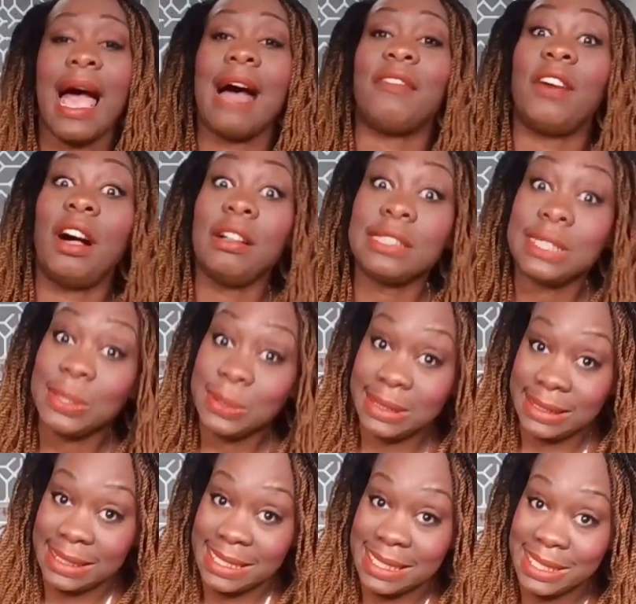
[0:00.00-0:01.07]
I've also
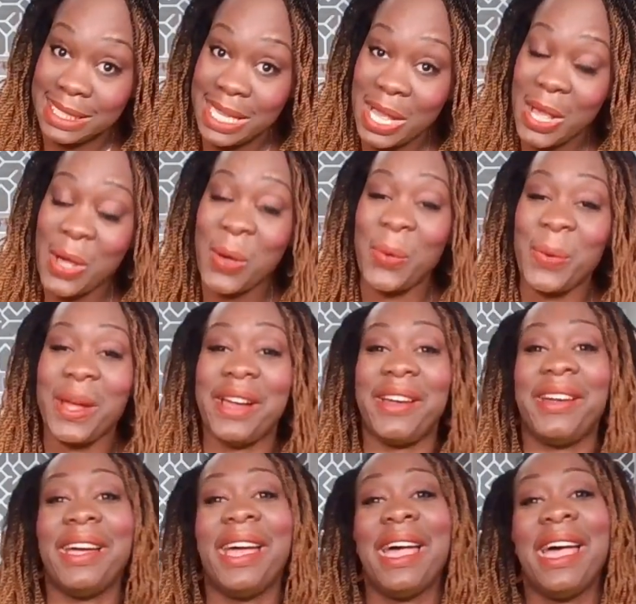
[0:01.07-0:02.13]
seen
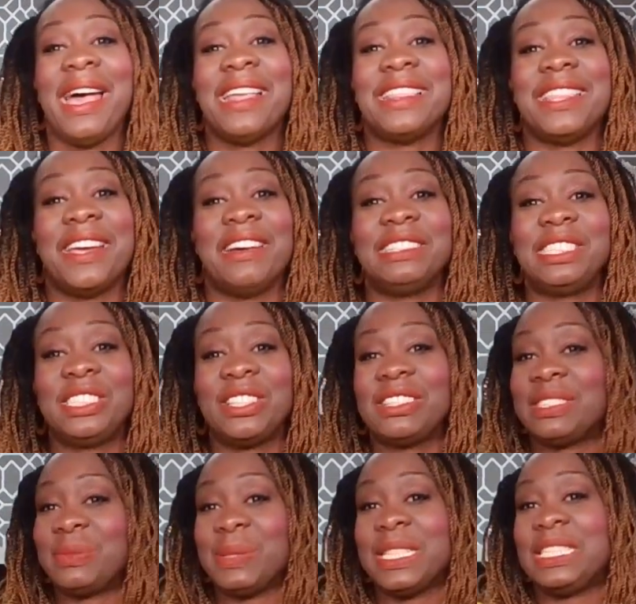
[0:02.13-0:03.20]
where there's
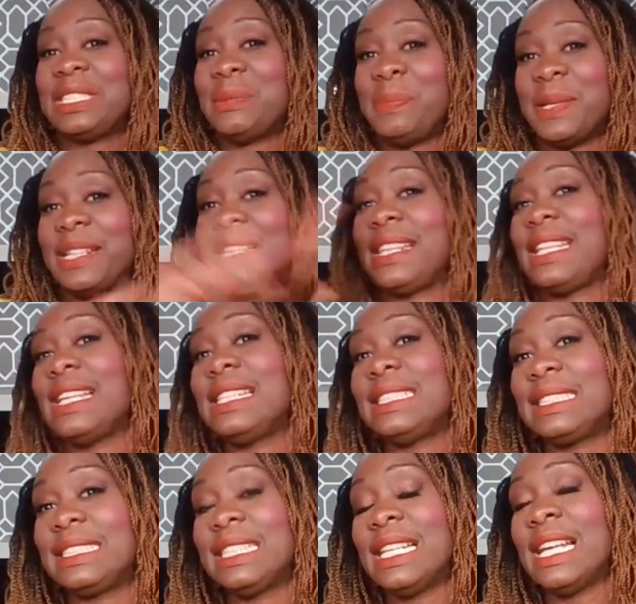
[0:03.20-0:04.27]
just we need to build
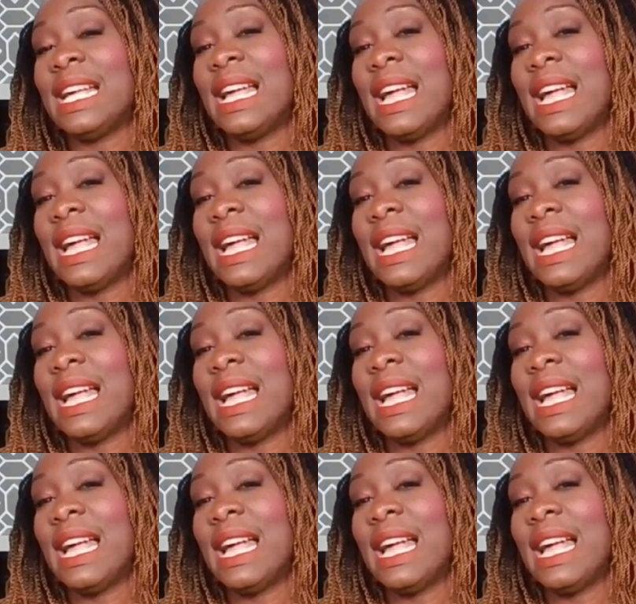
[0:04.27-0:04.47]
this